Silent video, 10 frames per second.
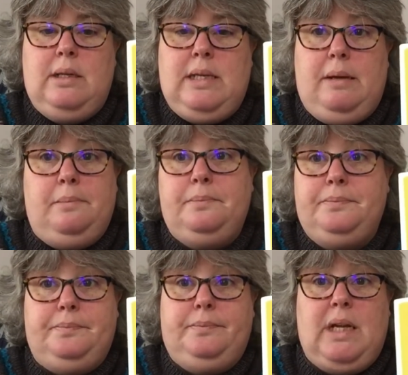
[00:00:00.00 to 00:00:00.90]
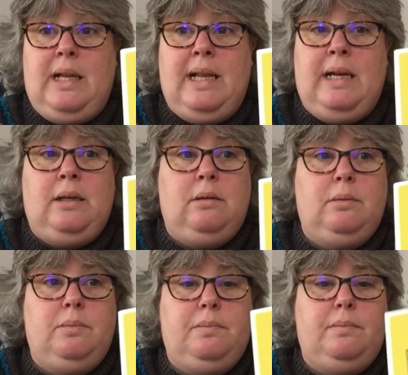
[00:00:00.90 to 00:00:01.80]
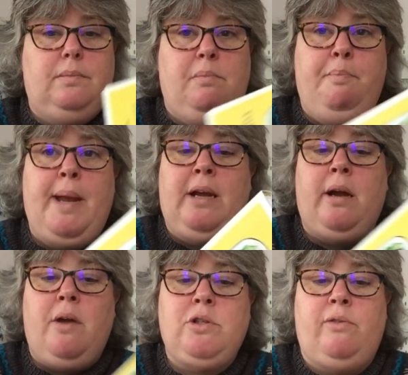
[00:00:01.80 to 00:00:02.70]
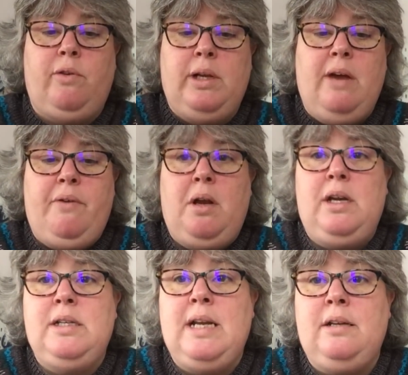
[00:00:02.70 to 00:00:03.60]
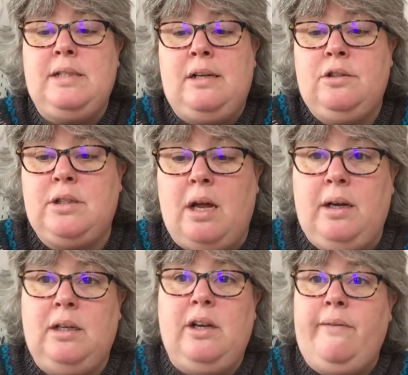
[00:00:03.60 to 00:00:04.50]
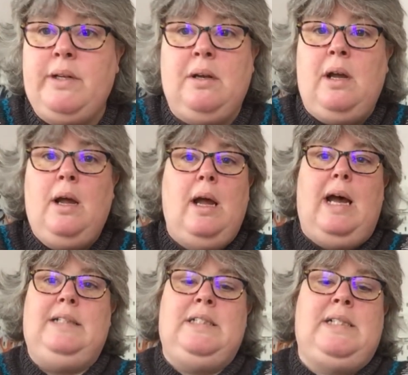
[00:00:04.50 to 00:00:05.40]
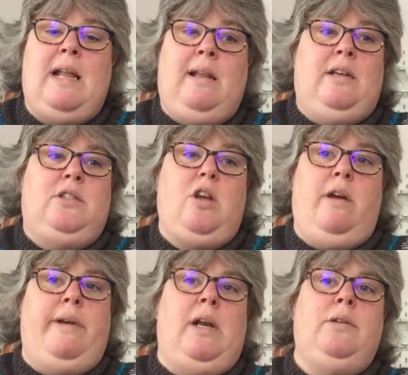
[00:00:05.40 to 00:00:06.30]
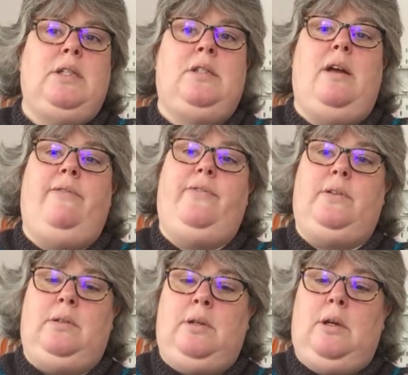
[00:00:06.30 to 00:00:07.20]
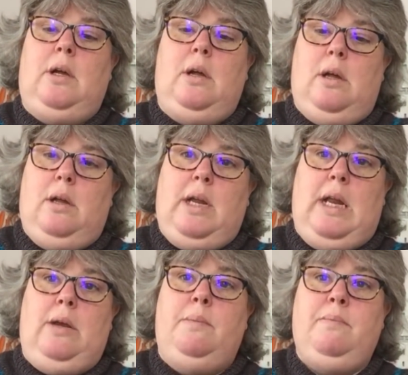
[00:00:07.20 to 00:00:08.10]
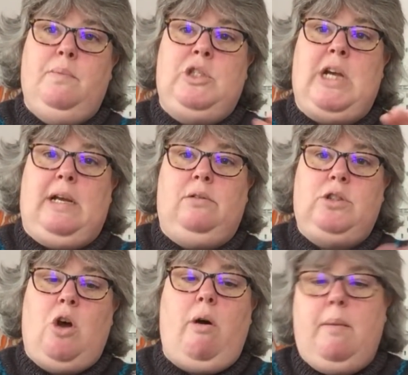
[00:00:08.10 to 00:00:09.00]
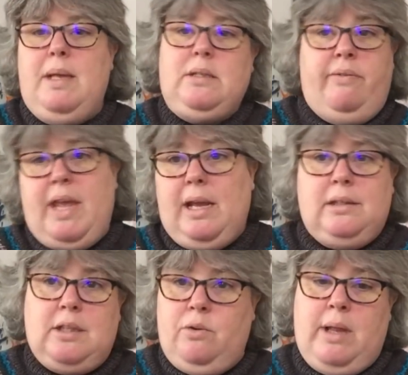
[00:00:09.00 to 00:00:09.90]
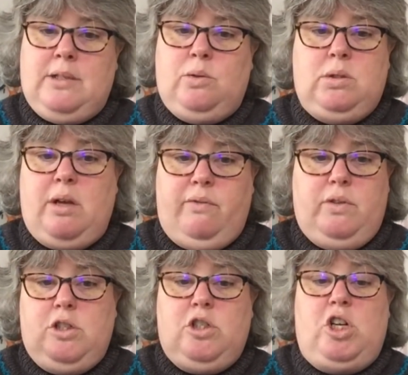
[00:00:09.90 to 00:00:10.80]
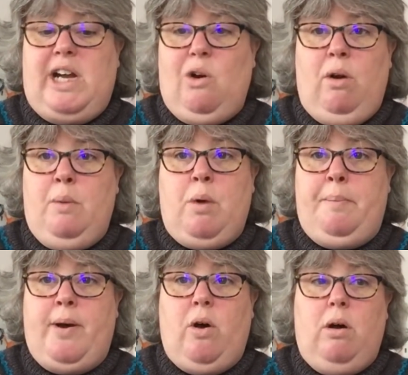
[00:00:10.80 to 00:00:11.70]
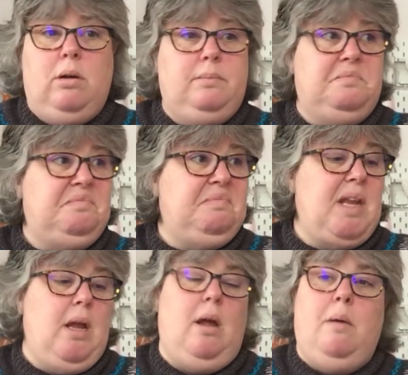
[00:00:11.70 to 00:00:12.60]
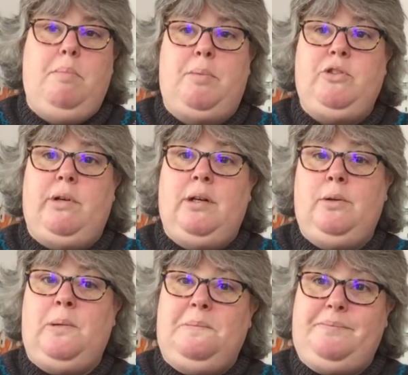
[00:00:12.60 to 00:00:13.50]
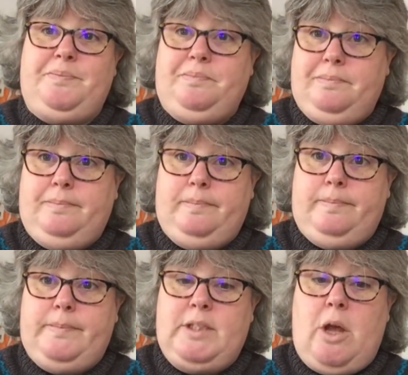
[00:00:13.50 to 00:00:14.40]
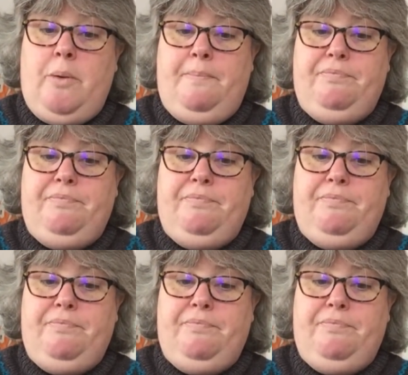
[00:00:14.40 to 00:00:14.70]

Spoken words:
it. And then pinger goes off on the oven and your dinner's done, and you haven't had to stand there stirring loads of stuff and, you know, checking on timings of things and all that sort of stuff. Just chuck it all in one pot. Bob's your uncle. So